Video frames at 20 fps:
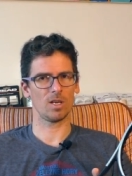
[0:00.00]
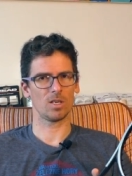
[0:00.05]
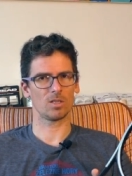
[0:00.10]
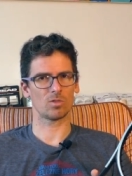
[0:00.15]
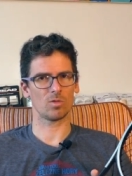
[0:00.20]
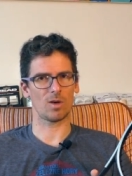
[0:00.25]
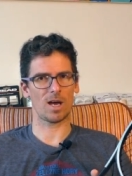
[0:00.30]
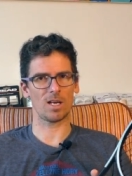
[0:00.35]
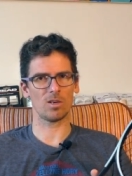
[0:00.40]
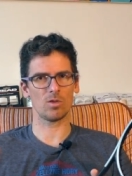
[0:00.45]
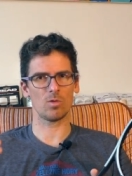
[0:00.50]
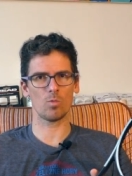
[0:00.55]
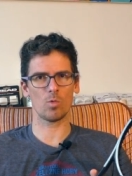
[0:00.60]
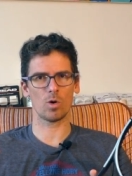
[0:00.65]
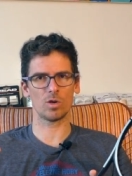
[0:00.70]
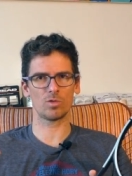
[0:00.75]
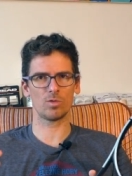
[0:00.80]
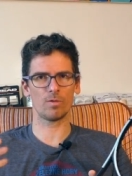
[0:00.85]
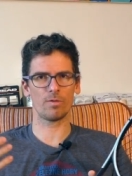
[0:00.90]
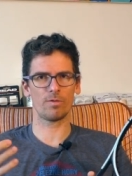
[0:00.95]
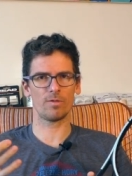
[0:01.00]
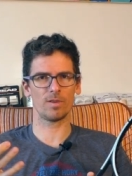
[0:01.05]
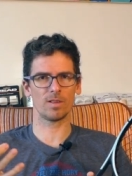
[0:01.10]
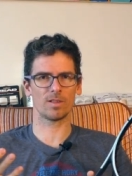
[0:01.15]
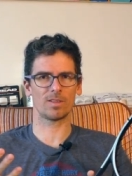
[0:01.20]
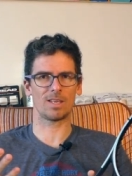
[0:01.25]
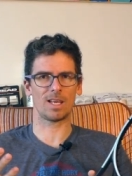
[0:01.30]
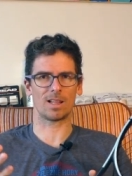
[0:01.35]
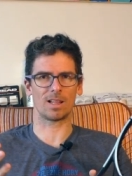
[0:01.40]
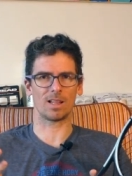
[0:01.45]
So I don't want to feel
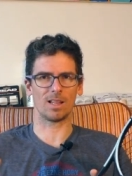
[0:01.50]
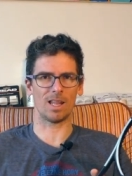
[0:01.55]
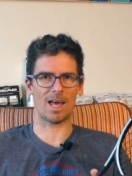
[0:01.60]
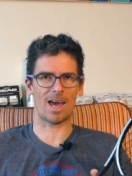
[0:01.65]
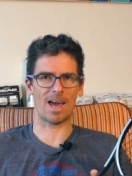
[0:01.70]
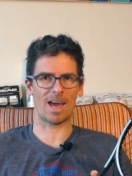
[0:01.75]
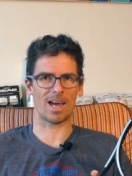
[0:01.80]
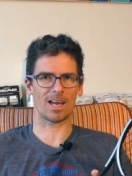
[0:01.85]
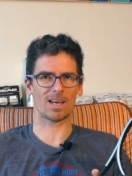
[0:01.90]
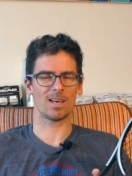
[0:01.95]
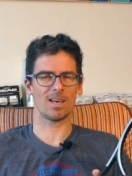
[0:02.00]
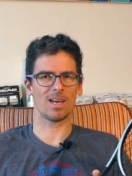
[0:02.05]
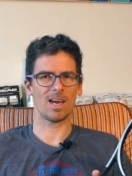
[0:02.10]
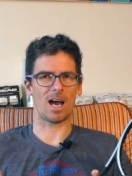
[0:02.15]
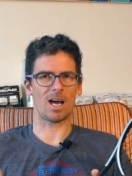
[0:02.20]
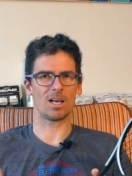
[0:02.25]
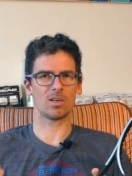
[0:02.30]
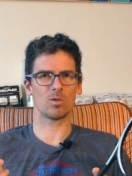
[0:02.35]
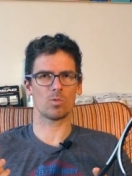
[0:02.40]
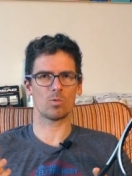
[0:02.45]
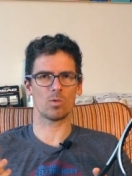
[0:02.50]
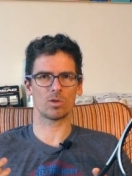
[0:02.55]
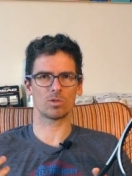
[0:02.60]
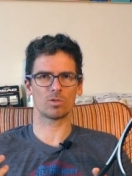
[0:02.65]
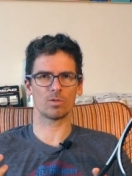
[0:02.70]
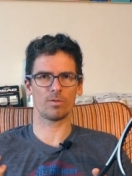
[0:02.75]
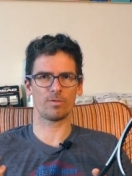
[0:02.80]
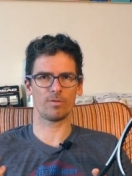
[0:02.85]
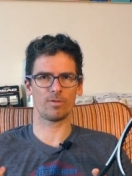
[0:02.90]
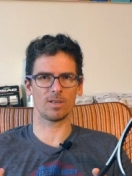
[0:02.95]
that lag. I don't want
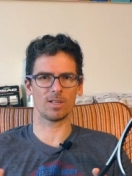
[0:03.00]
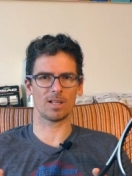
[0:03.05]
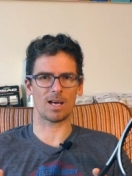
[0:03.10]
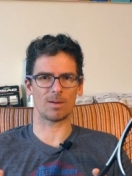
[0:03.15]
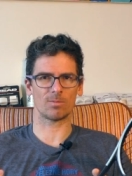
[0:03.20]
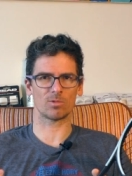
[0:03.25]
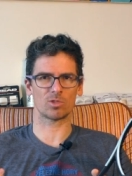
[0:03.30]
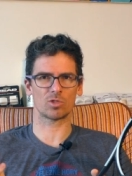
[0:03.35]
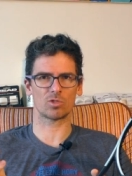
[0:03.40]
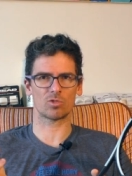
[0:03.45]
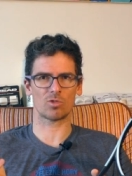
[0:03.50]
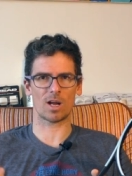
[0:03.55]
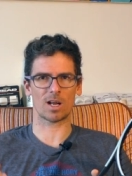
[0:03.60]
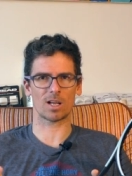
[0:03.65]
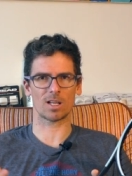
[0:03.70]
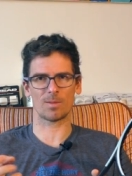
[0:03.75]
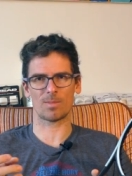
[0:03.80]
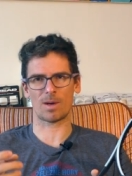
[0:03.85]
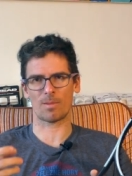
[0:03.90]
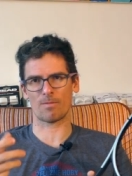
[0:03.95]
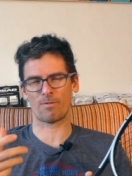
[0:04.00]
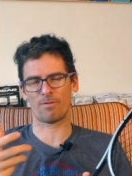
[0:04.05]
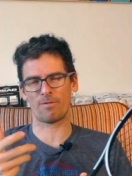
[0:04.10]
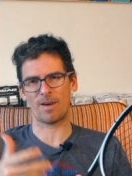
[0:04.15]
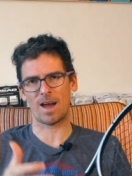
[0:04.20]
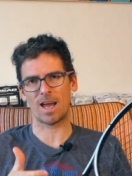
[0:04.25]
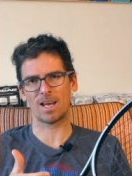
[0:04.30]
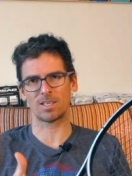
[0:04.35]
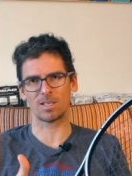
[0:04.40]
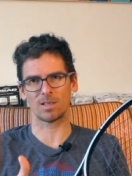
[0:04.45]
to feel I'm struggling, I'm
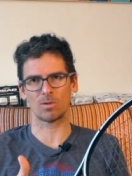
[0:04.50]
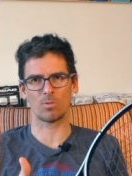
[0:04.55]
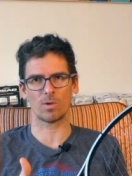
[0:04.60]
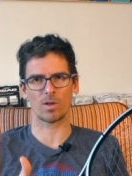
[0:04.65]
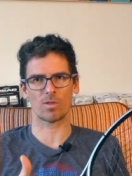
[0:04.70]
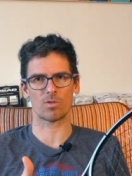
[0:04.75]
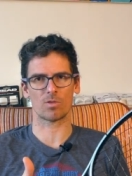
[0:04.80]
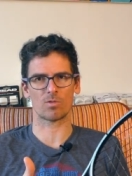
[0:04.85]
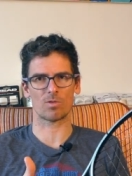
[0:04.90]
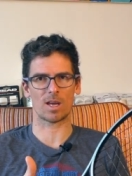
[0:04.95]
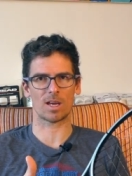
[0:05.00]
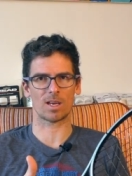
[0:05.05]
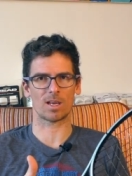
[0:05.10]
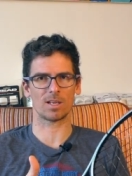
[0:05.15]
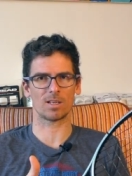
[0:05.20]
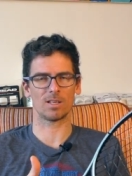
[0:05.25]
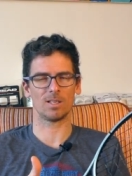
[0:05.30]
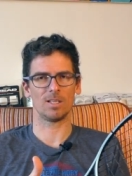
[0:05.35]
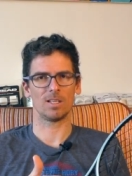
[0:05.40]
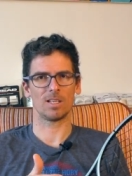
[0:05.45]
fighting with the racket.